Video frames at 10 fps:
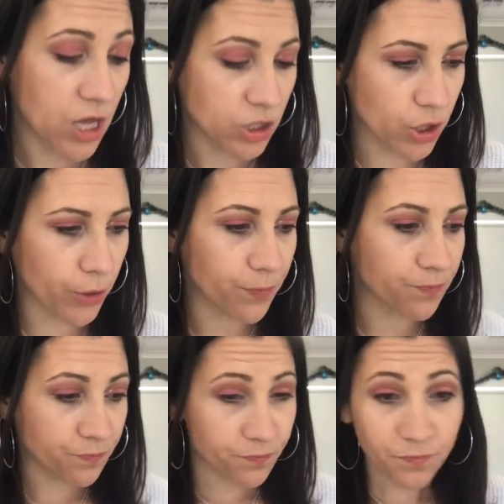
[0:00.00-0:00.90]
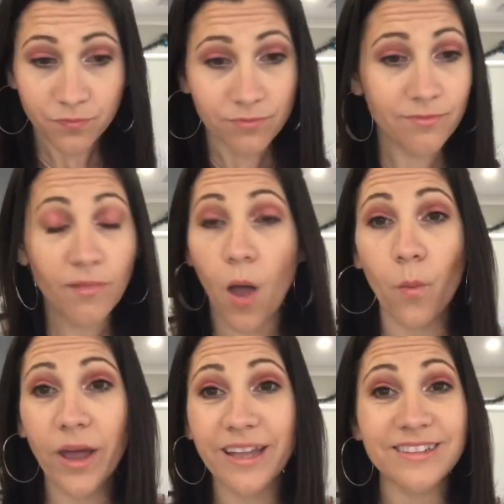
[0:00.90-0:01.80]
So
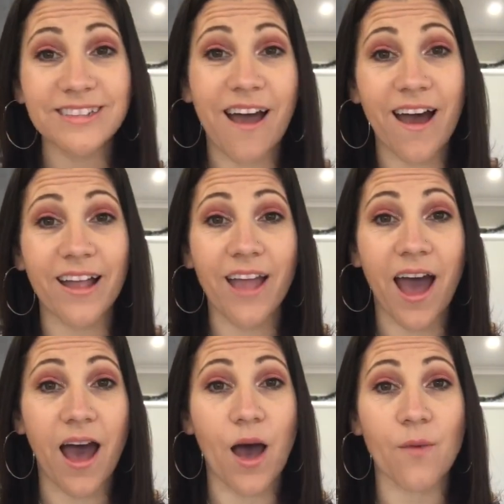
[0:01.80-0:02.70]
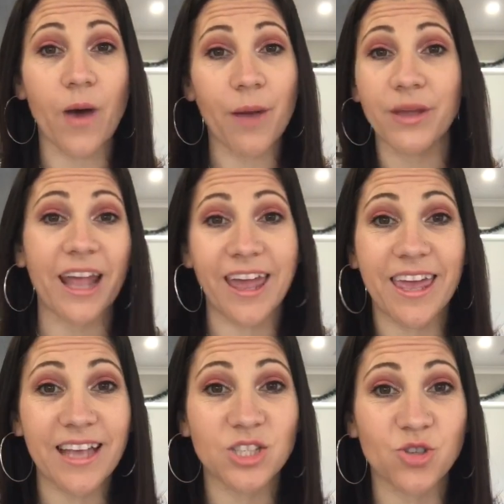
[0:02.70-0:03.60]
we're going to start. I'm going to
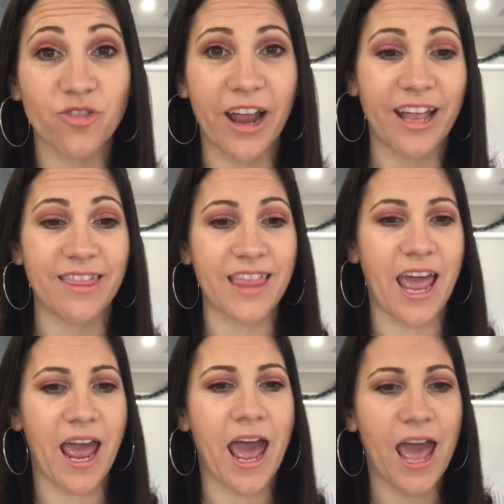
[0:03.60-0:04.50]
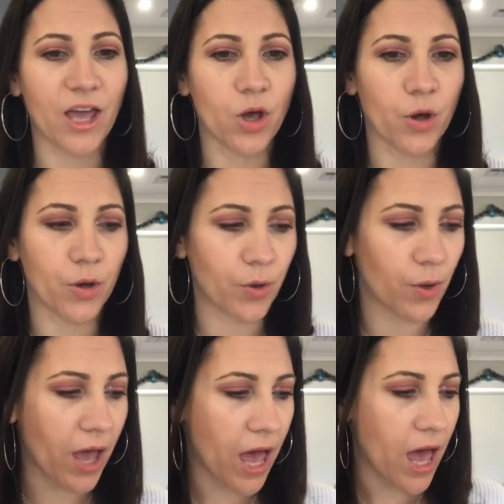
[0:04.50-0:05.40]
get straight in there and go.
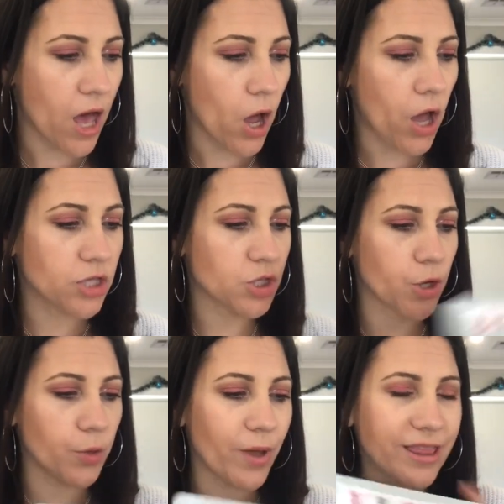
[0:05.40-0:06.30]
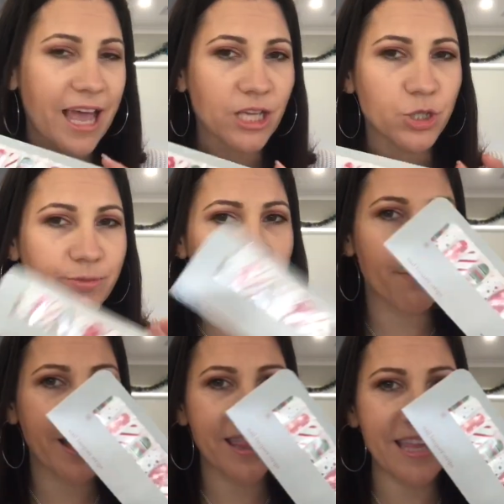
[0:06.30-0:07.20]
So lacquer strips come
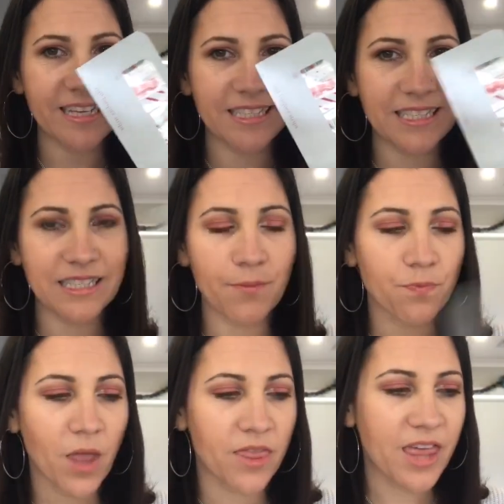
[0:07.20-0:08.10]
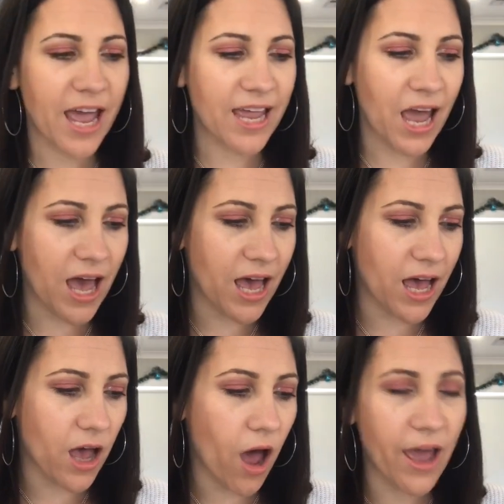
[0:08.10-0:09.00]
like this.
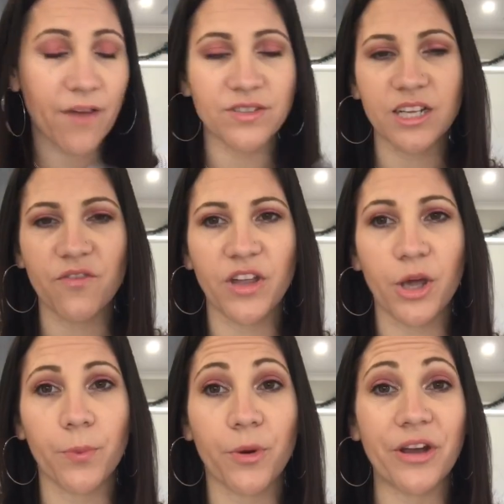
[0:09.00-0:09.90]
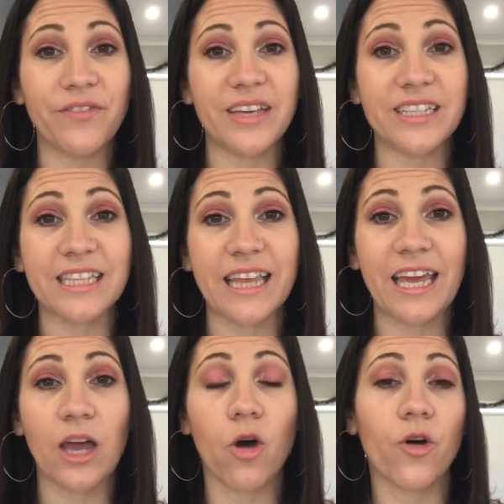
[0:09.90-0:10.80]
I have done a video
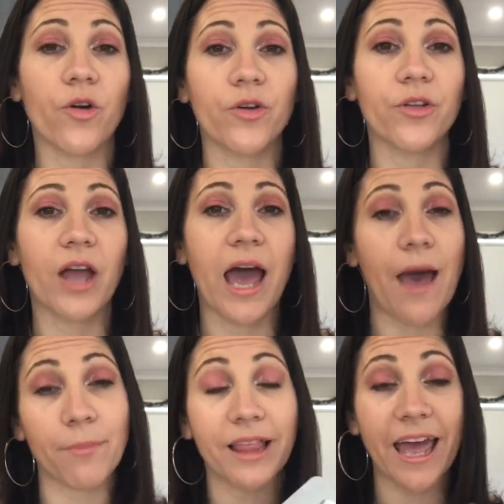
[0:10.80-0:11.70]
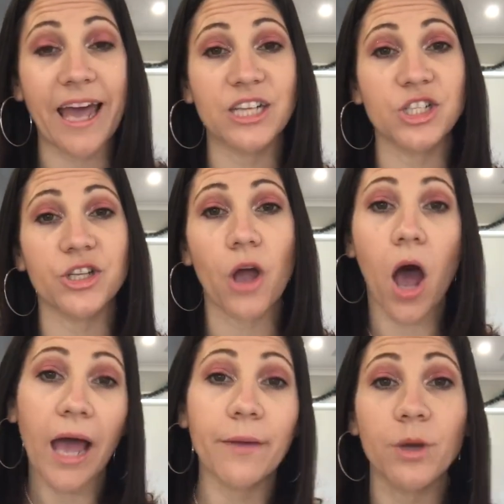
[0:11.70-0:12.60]
previously on application.
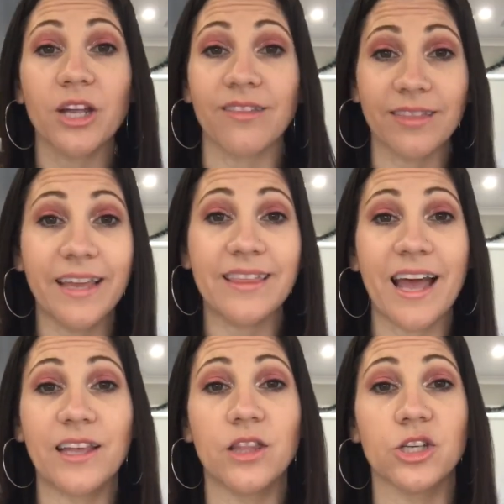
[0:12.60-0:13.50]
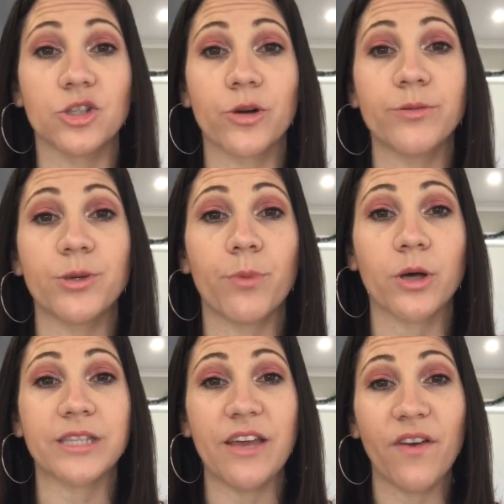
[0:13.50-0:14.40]
I'm going to link that in the description
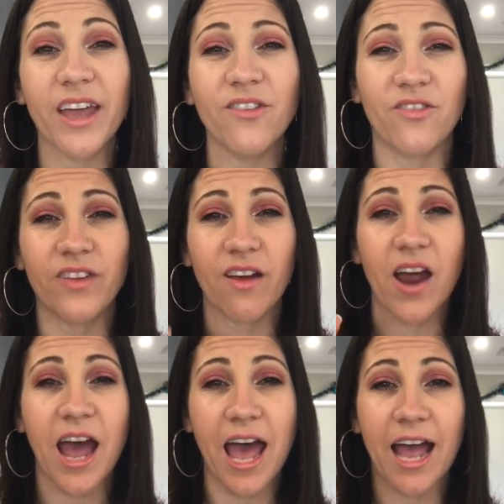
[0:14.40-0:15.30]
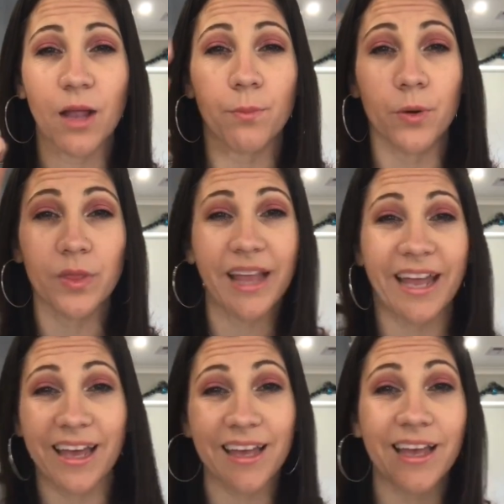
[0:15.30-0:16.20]
box. If I can figure out how to put like
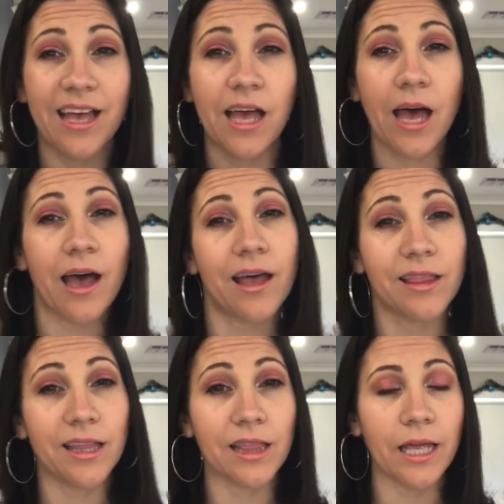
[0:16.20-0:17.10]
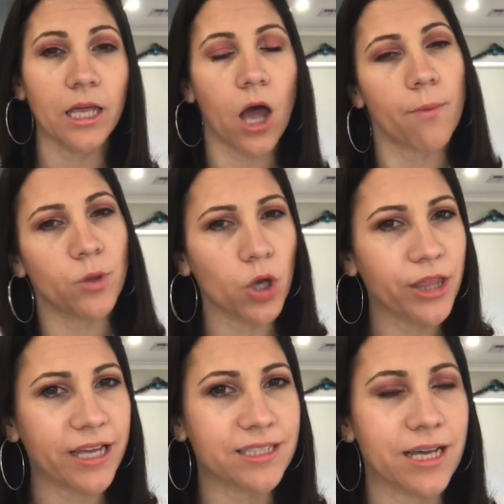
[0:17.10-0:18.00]
a little link. I'm not
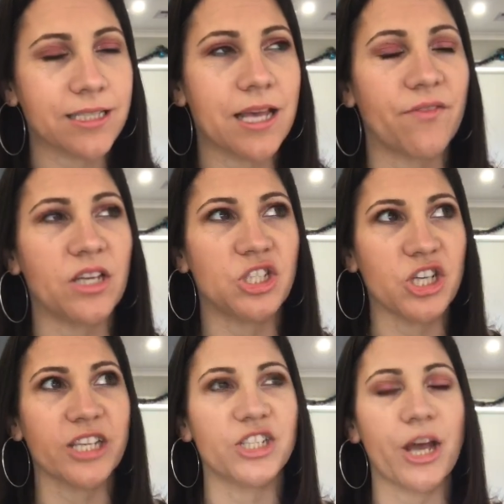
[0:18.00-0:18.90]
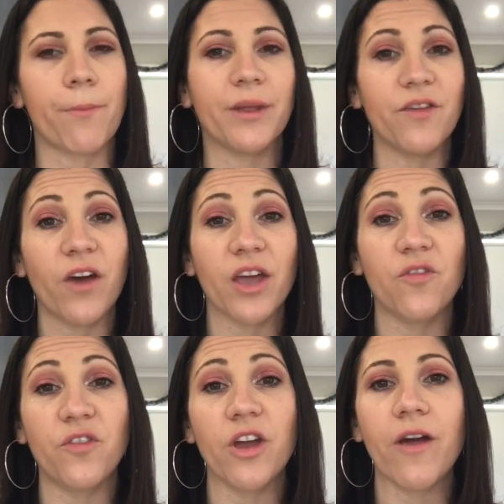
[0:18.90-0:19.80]
that tech savvy just yet, but if I can
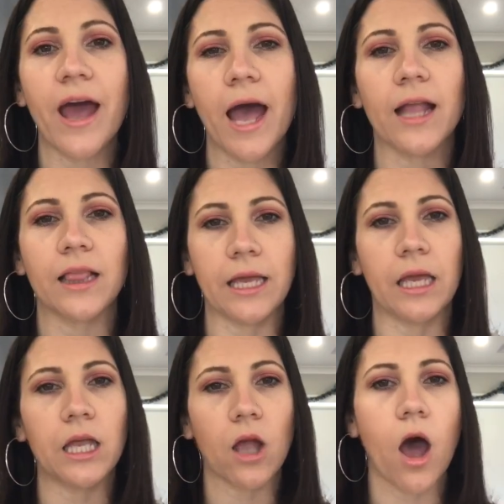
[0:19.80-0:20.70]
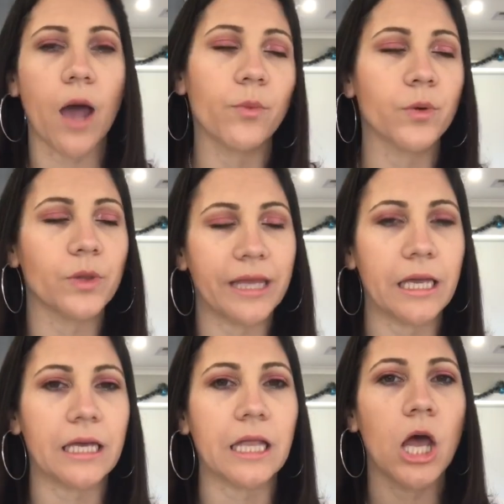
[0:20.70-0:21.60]
figure out how to link it, I will link it.